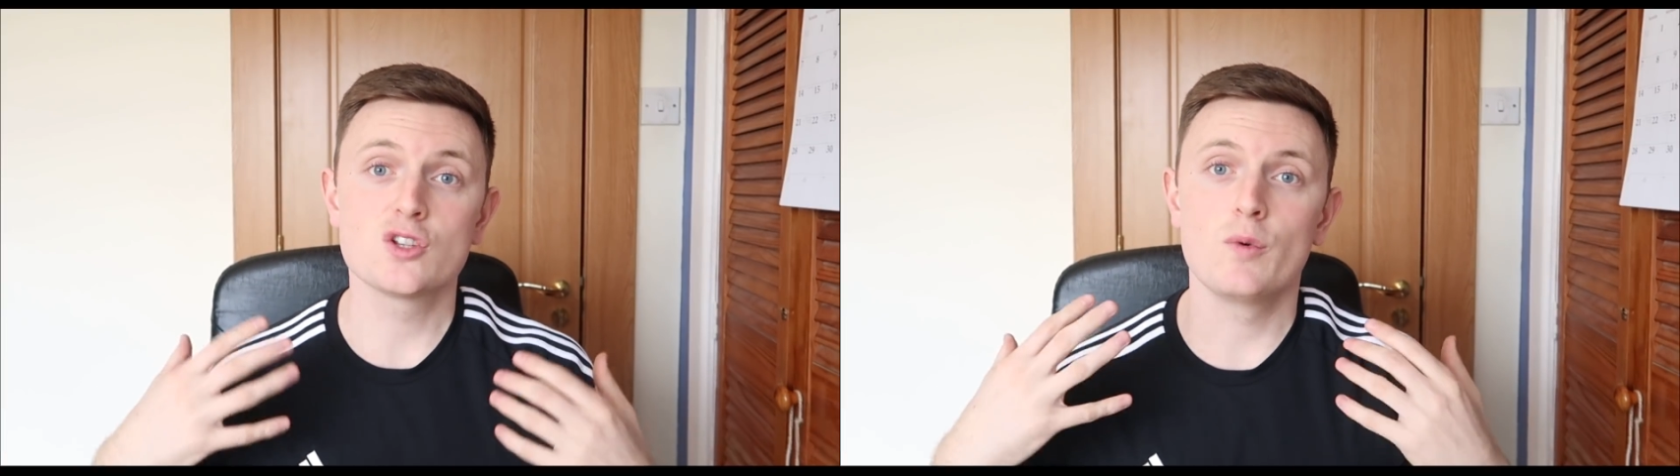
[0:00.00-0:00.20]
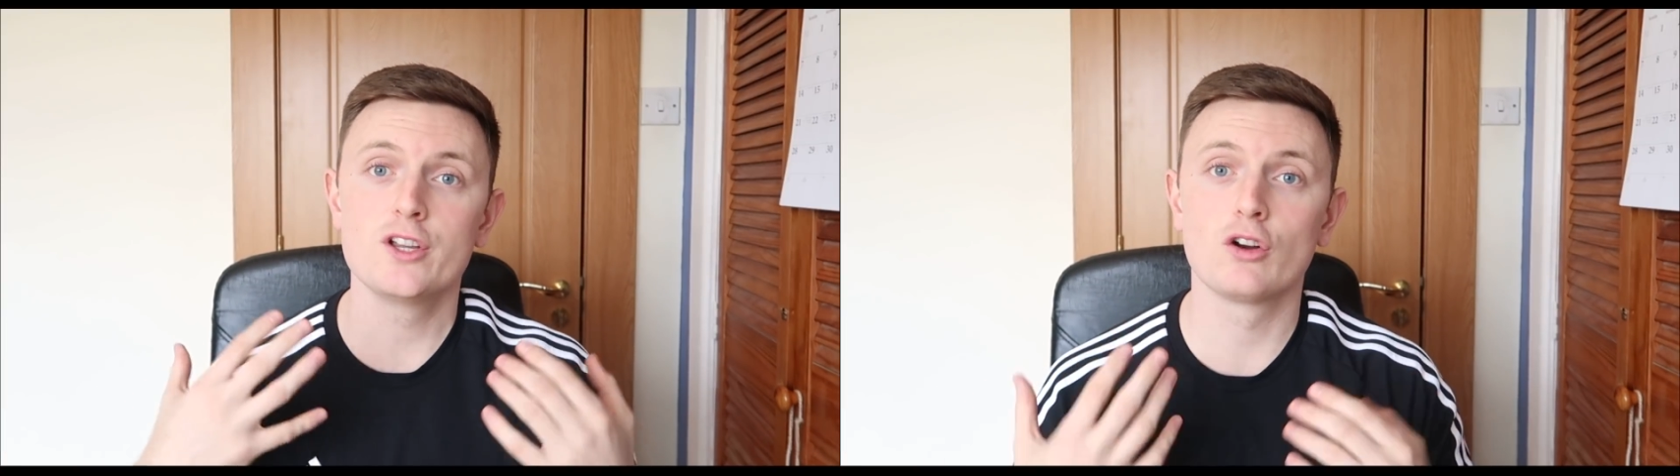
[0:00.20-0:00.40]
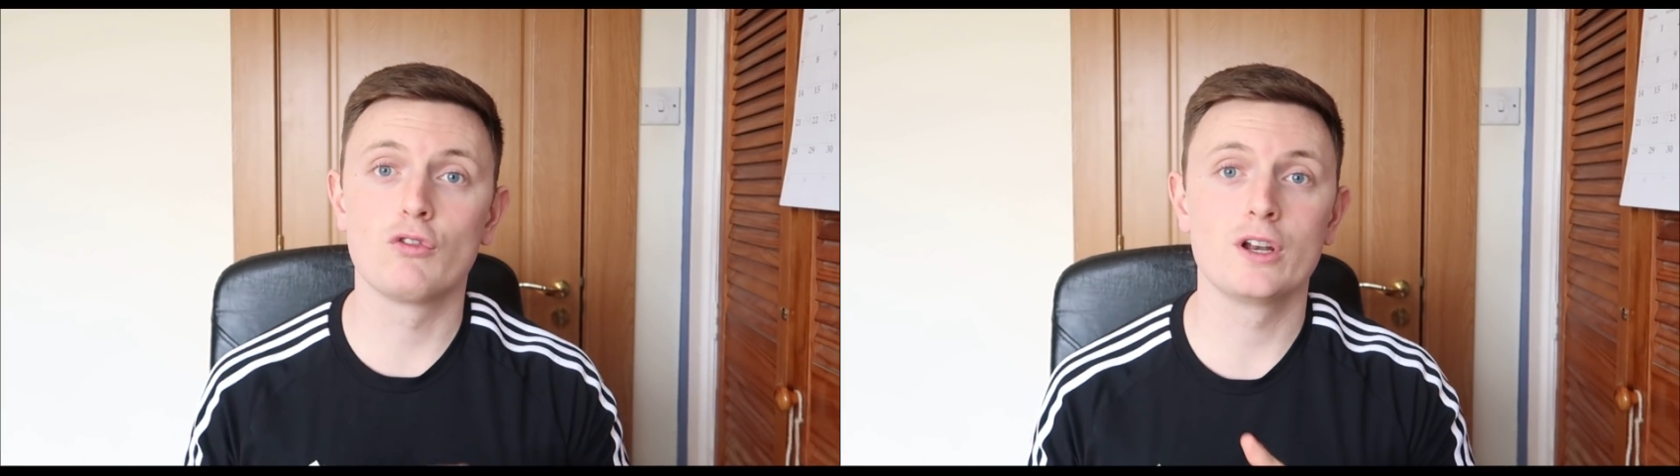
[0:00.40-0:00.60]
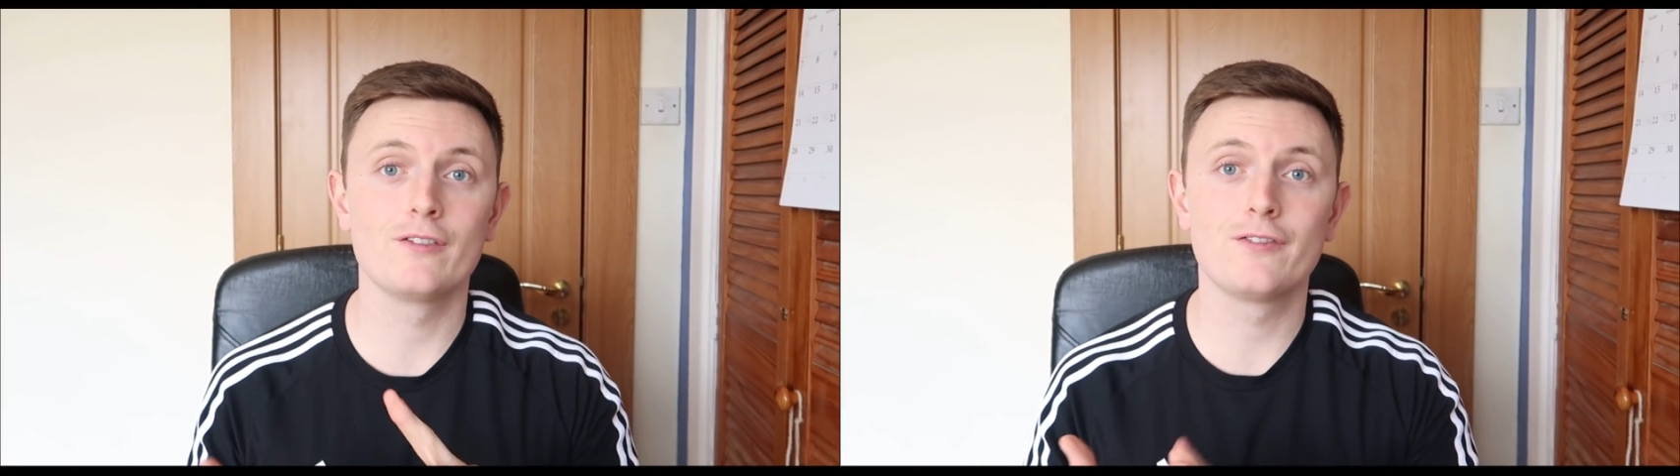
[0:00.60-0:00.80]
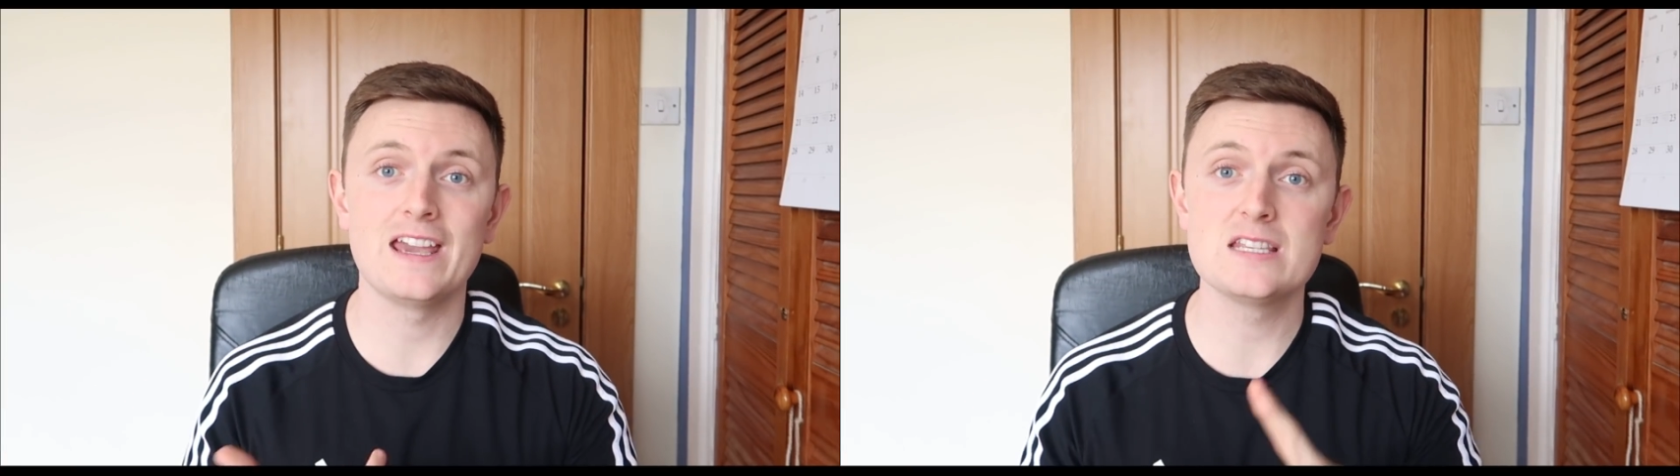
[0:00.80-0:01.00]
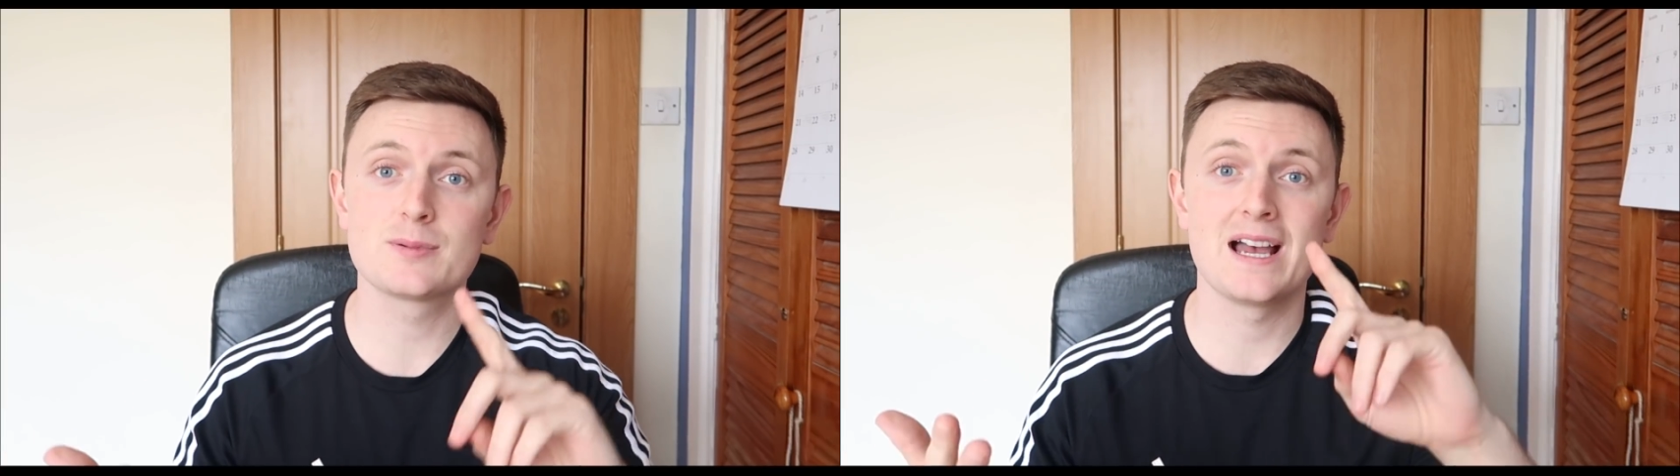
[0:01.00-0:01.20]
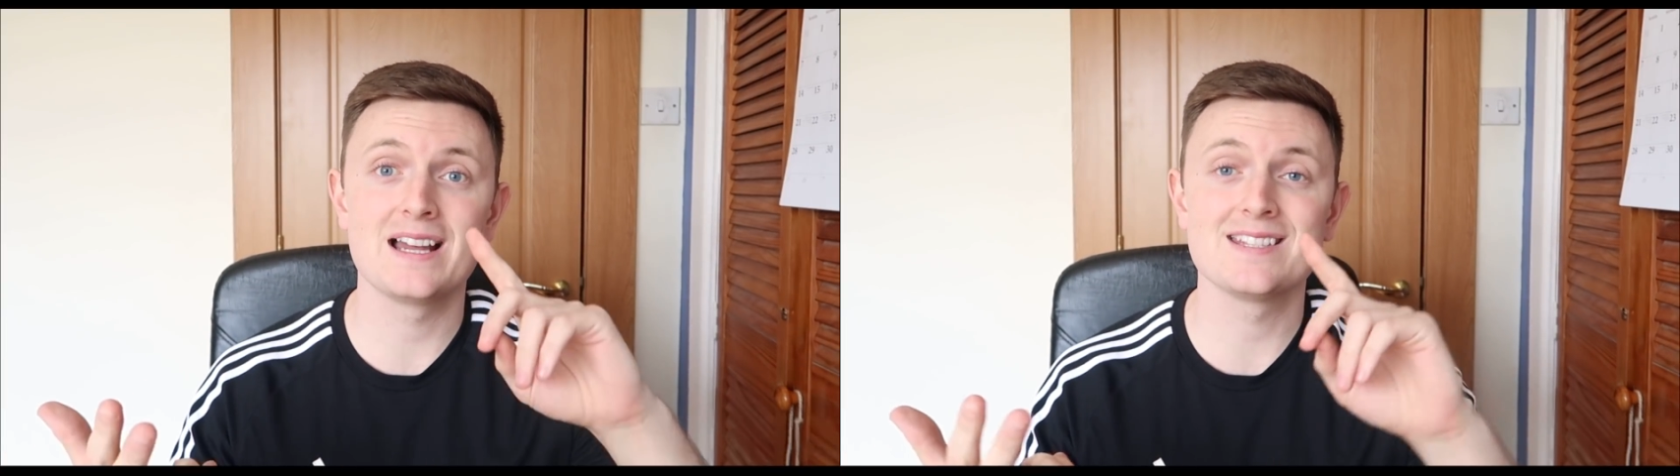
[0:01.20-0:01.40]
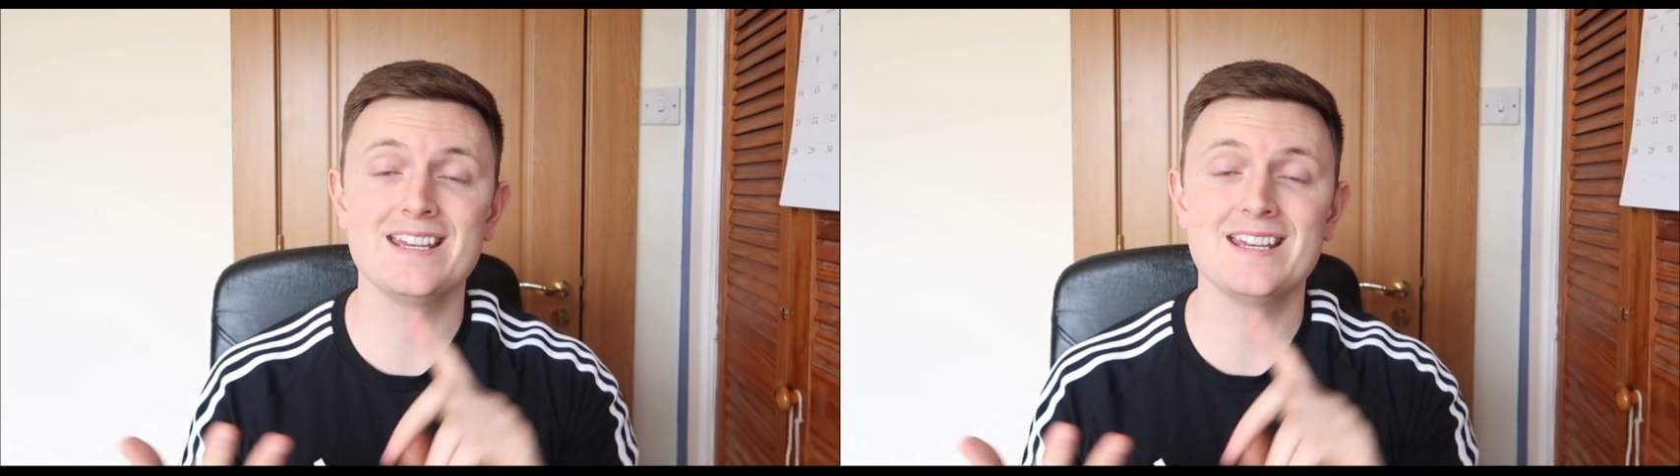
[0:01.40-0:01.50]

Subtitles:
So when you're running Facebook ads,